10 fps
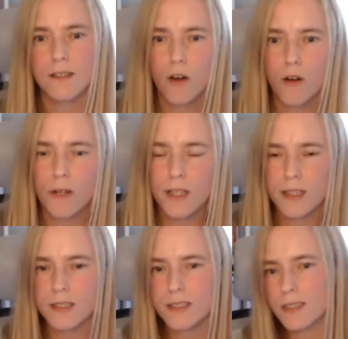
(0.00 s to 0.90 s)
oh,
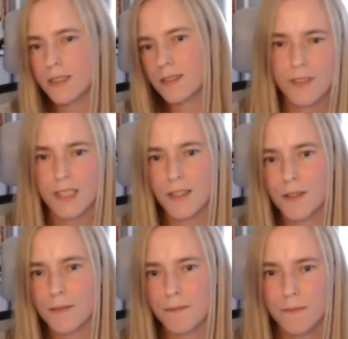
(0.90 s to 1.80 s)
here's, I don't know.